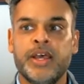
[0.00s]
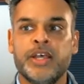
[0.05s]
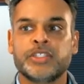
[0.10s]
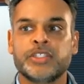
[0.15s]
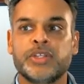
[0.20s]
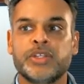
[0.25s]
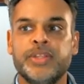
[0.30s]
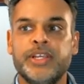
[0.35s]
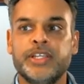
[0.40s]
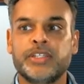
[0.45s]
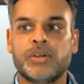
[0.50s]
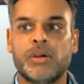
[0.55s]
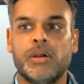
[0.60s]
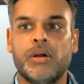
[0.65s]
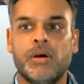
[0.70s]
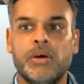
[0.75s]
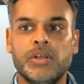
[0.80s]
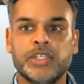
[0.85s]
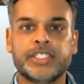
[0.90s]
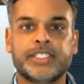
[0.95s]
So these are
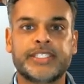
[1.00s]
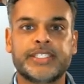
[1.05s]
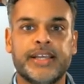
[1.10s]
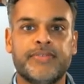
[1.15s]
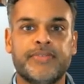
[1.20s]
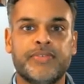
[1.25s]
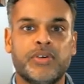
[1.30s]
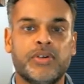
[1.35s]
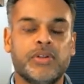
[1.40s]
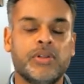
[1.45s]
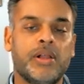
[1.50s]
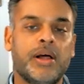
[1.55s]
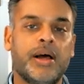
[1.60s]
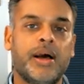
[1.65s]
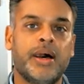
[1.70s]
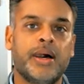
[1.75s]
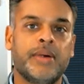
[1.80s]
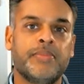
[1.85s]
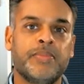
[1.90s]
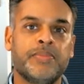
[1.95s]
all several
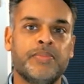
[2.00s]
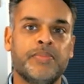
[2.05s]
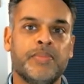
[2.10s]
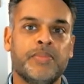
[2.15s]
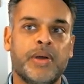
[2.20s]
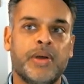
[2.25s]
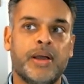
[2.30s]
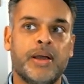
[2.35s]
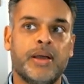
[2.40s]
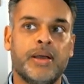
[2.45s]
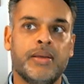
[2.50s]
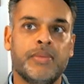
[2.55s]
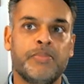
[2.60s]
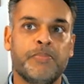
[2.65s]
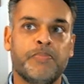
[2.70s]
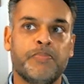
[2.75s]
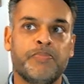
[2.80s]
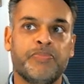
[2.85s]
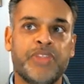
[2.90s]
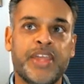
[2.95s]

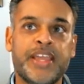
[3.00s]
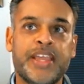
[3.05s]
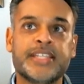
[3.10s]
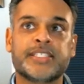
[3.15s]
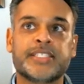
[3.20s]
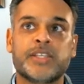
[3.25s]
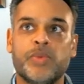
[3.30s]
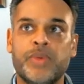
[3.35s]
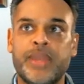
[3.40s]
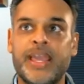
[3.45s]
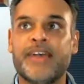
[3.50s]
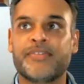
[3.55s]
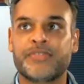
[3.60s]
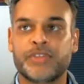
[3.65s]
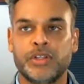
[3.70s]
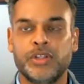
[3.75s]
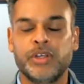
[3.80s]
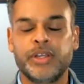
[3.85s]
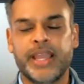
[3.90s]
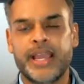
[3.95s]
things that we have to
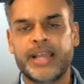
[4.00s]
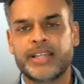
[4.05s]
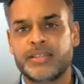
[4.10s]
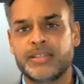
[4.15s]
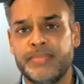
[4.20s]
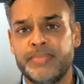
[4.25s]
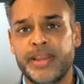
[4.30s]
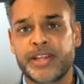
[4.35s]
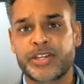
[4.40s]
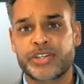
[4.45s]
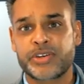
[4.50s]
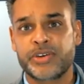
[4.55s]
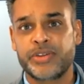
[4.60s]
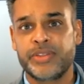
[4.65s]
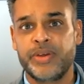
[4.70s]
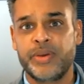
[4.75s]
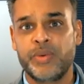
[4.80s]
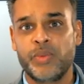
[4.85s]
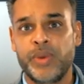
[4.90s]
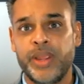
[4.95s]
look at to make sure
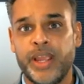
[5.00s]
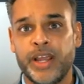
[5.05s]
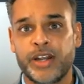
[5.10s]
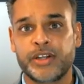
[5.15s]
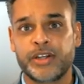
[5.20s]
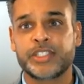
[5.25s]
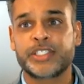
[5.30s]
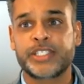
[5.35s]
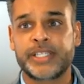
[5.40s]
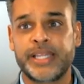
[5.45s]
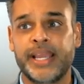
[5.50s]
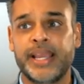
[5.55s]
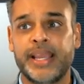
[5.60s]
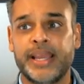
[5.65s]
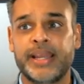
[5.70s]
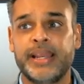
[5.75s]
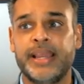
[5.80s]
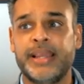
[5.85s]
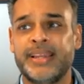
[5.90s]
that we understand